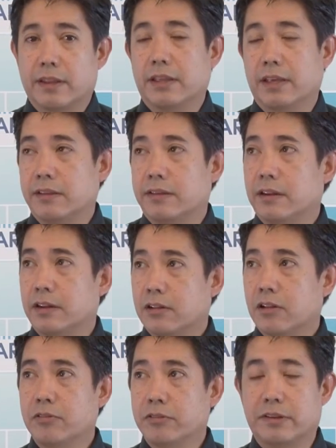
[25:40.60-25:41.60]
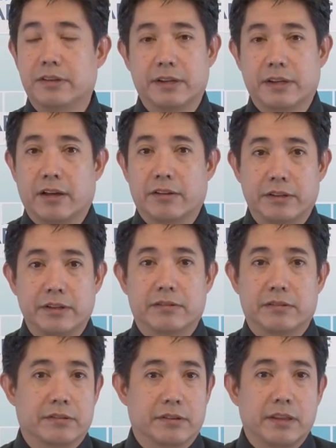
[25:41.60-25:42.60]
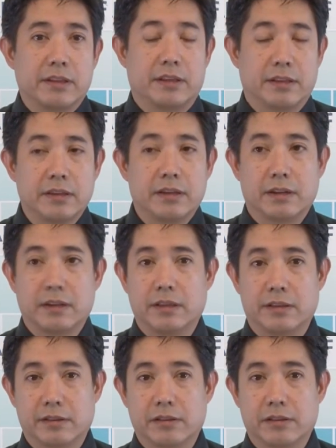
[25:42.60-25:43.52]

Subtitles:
the incident closes in Cal-CSIRS, then the incident is